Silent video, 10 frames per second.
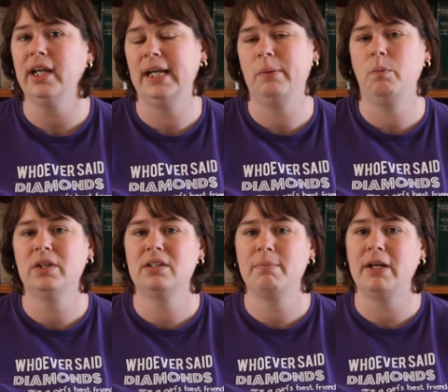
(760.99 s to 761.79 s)
It
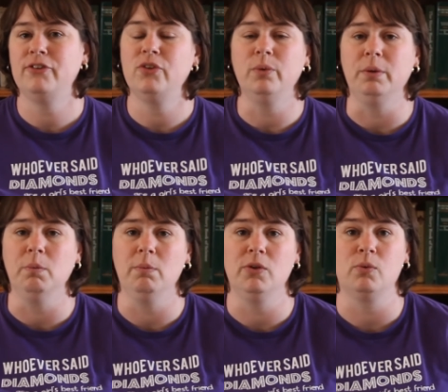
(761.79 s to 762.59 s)
was about doing
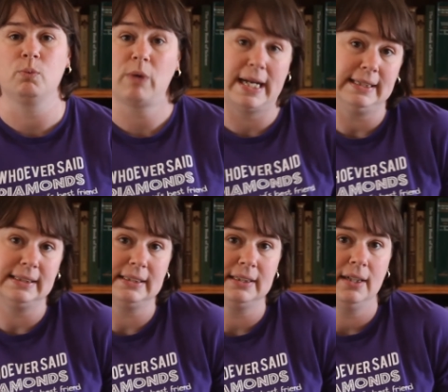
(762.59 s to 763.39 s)
what was right.